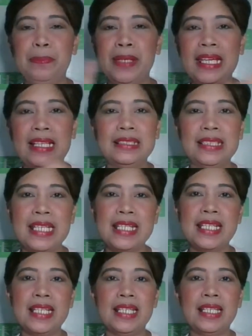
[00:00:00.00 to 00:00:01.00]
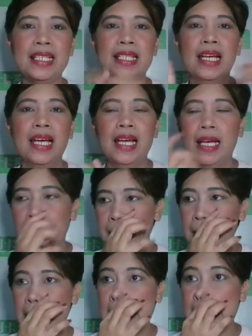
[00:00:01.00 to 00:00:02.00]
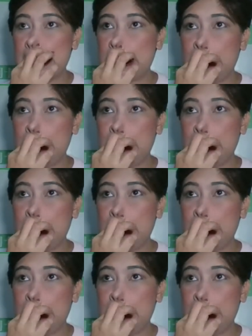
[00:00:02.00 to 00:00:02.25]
PLTT, be it